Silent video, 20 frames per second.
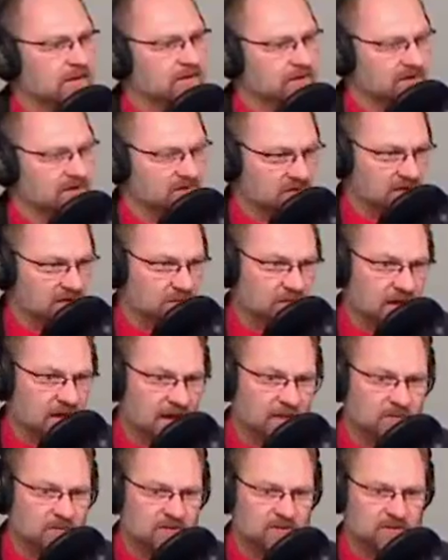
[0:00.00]
that
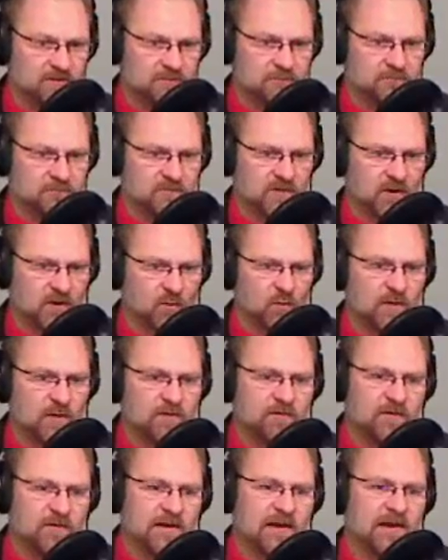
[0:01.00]
sometimes we
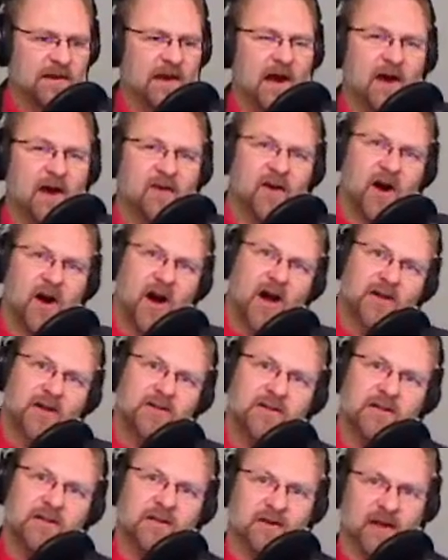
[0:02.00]
forget how to
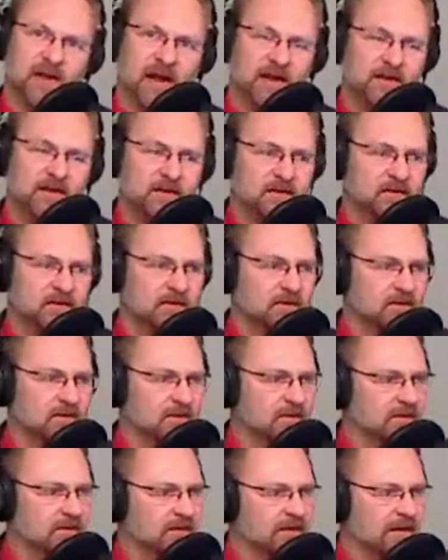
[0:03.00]
unconnect
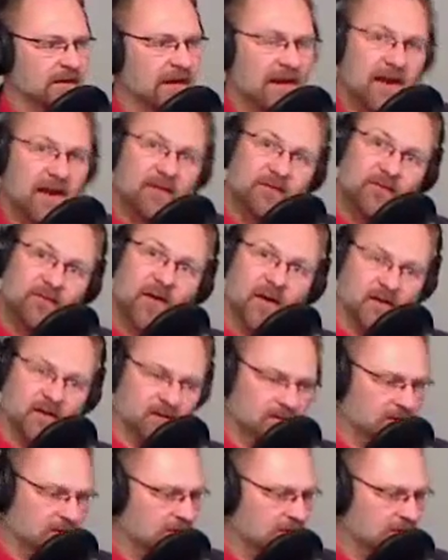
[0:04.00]
and have fun.